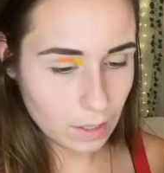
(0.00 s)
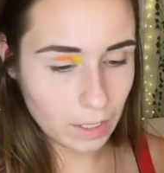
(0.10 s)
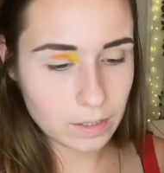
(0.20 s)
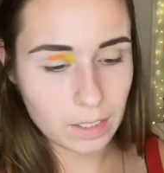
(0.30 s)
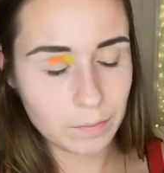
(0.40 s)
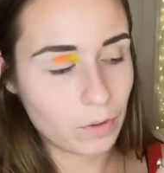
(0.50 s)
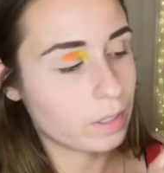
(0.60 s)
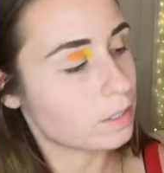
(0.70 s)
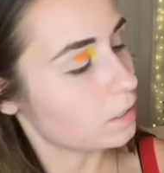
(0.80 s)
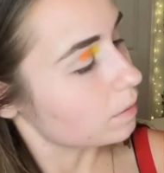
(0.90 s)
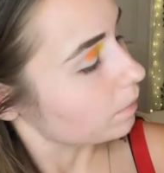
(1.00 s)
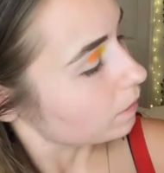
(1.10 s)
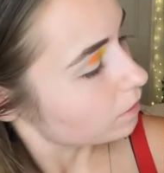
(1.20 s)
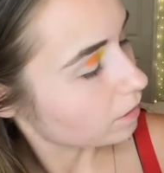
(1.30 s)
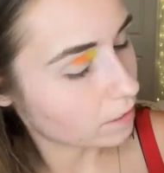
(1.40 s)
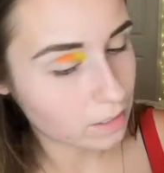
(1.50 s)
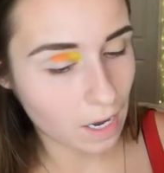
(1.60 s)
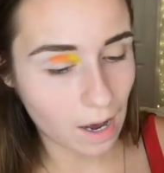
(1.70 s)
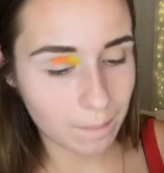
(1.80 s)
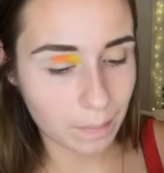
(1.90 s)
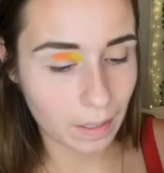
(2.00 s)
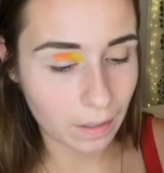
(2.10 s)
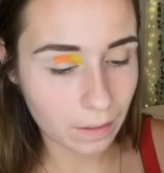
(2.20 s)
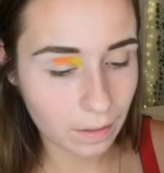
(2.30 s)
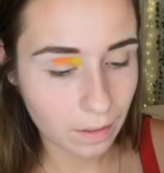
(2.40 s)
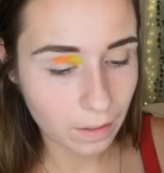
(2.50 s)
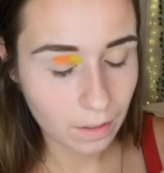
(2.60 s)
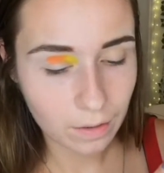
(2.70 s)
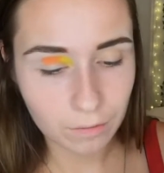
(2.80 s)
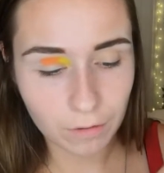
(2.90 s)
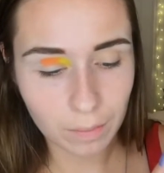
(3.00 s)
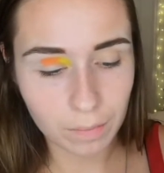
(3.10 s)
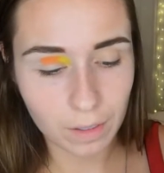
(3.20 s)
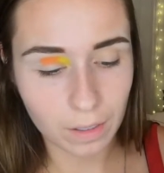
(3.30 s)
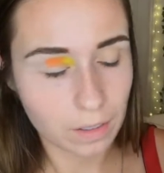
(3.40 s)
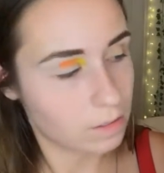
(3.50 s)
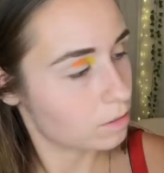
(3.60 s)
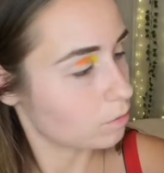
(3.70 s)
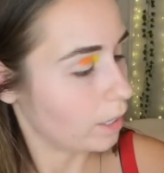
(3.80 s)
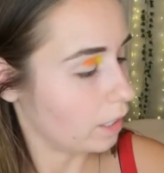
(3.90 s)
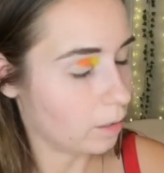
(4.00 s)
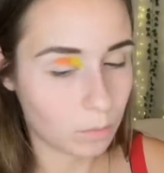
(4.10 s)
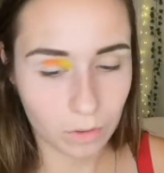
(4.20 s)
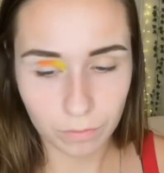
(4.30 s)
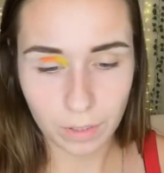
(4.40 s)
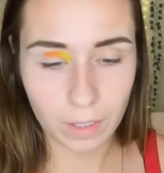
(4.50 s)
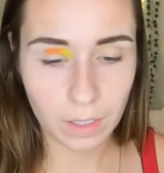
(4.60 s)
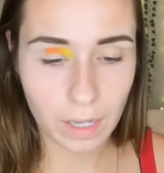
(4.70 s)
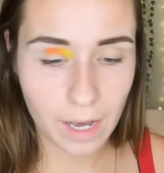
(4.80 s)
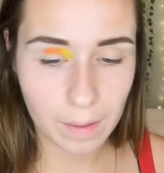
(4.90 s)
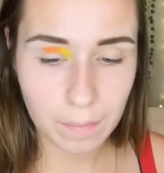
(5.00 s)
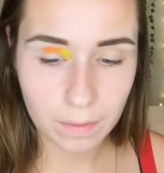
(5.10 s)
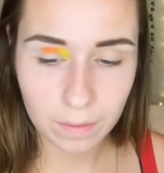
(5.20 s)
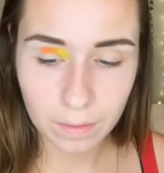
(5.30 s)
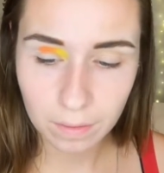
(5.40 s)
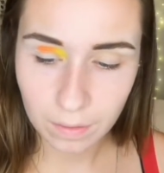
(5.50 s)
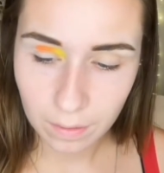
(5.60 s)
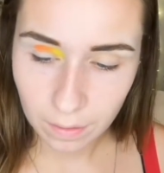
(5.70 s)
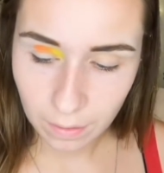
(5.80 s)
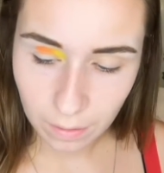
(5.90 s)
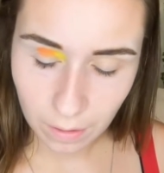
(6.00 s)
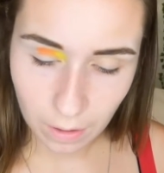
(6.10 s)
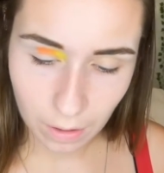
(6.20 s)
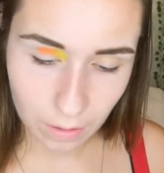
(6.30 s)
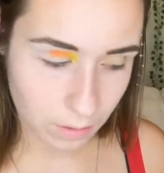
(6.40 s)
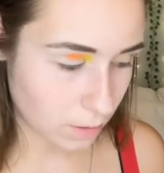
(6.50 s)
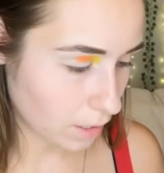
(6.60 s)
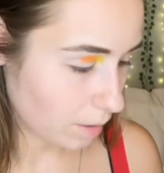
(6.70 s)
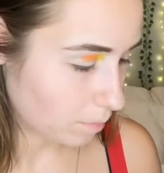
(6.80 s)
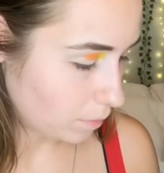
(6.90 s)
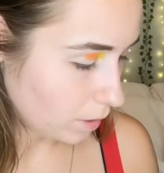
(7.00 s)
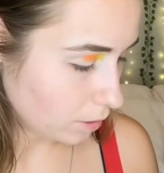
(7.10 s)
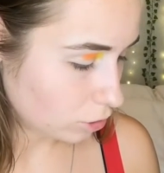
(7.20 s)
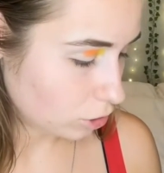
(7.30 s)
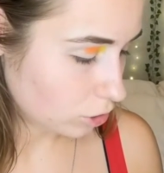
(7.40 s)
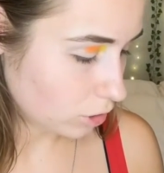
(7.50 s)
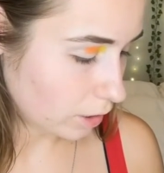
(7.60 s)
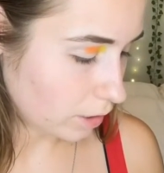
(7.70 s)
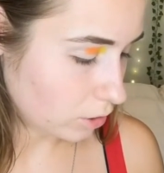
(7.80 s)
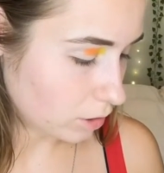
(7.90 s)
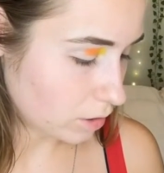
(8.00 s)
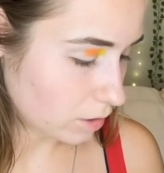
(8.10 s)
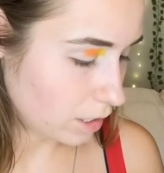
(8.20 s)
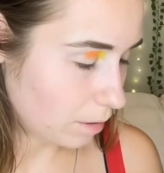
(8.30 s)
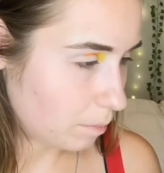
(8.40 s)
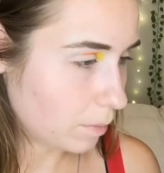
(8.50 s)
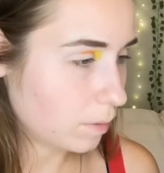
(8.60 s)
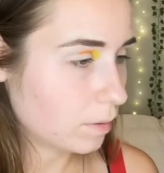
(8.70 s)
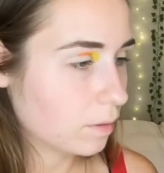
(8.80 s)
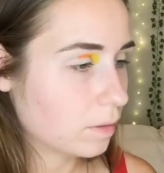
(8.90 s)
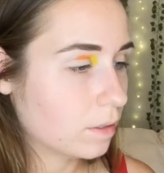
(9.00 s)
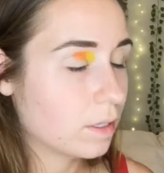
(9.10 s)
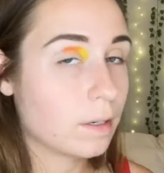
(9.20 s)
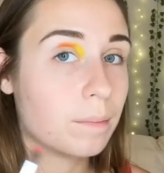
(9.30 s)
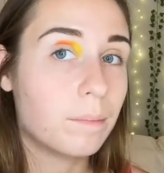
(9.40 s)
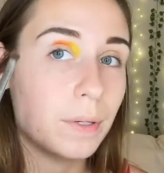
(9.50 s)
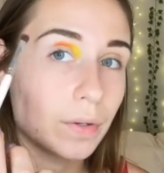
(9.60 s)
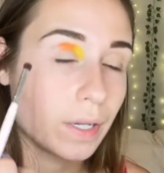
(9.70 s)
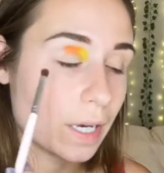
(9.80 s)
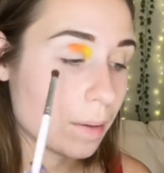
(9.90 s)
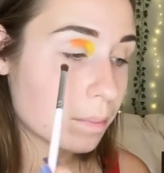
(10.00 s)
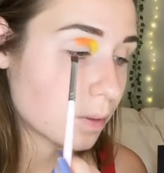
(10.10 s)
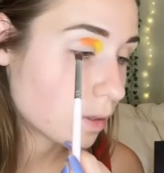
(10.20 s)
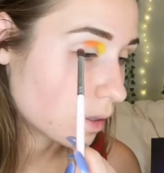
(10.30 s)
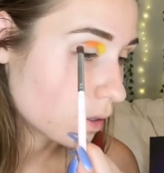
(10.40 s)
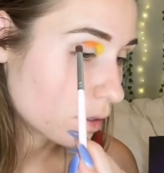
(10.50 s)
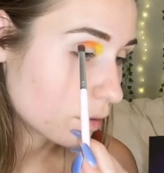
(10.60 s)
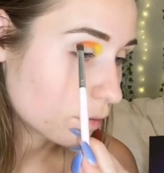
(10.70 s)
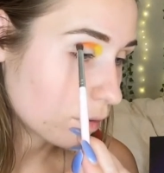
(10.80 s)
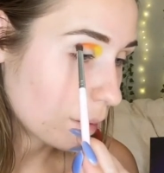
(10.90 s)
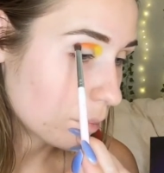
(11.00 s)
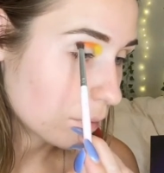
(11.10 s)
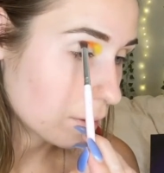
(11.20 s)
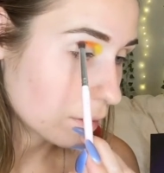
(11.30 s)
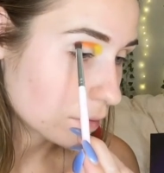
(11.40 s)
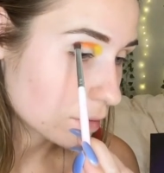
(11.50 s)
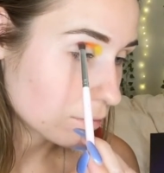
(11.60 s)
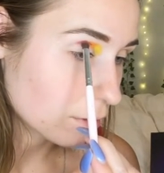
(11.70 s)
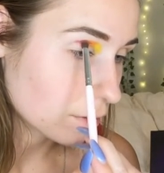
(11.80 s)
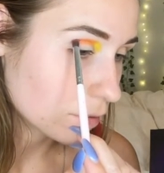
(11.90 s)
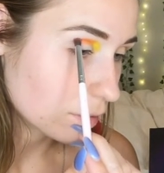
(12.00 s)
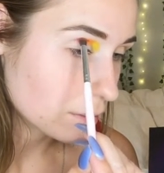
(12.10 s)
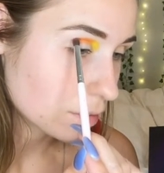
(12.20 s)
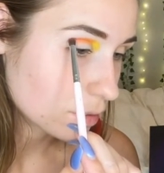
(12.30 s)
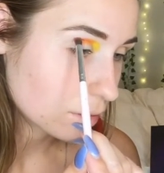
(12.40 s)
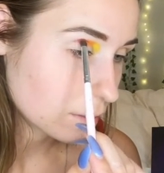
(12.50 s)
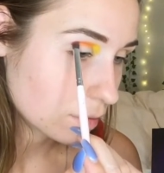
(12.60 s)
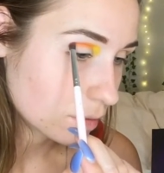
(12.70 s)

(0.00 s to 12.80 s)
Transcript: Next, I'm going to dip into this hot pink from the Saweetie Morphe collab on the same brush and just keep building up the rainbow colors of the crease.